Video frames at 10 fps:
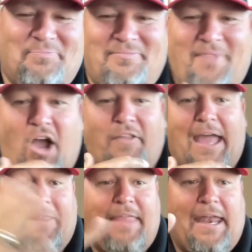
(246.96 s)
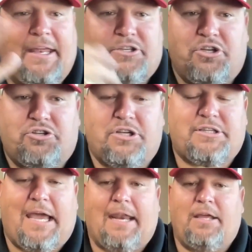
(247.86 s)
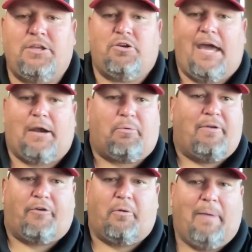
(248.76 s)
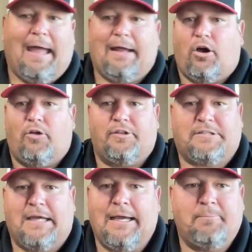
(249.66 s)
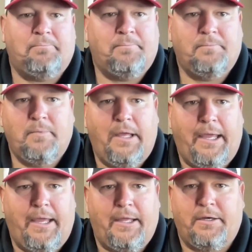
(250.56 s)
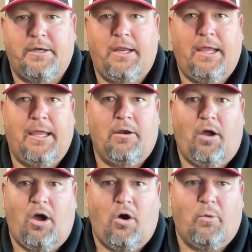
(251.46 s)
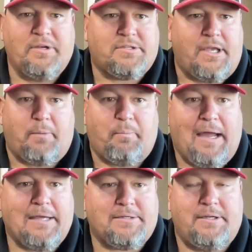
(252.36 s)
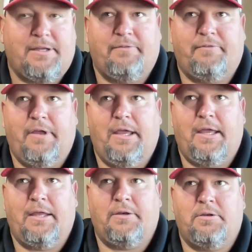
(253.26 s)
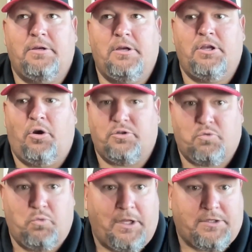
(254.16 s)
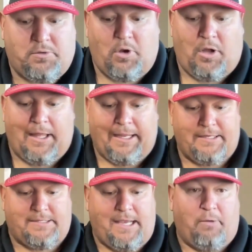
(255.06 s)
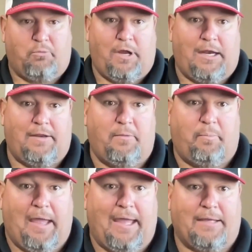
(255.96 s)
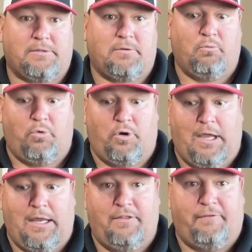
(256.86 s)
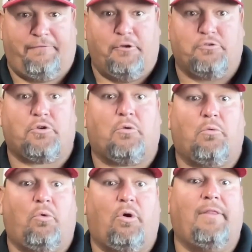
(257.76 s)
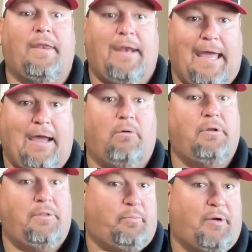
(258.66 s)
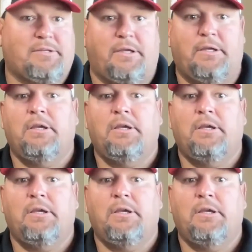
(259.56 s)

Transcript: No, that, that is, you just gotta, you gotta revert back all the time and, and always think positive. And, you know, it's, it's like I say, we're not in the past. We're not in the future. We're in the now, in the present,